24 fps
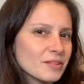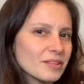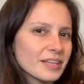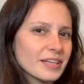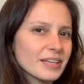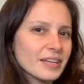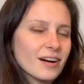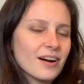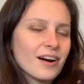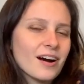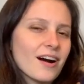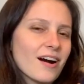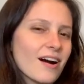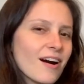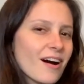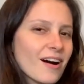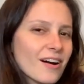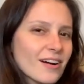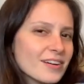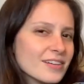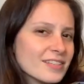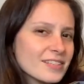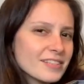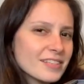like
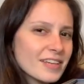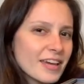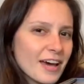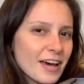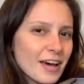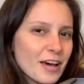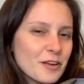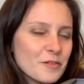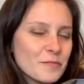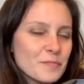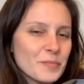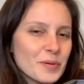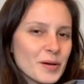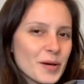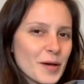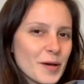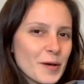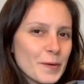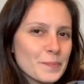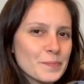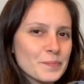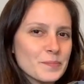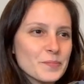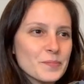ours can,
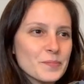but